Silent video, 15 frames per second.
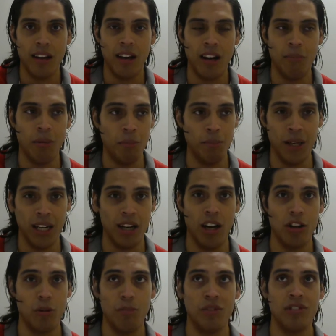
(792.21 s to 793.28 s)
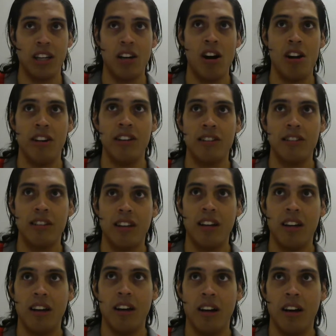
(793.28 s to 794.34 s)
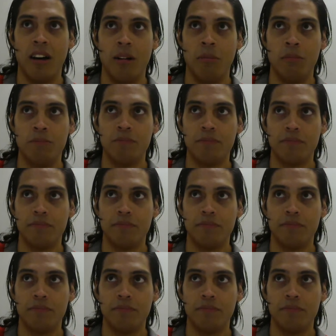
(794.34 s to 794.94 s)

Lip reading: I'm being 100% honest. Um,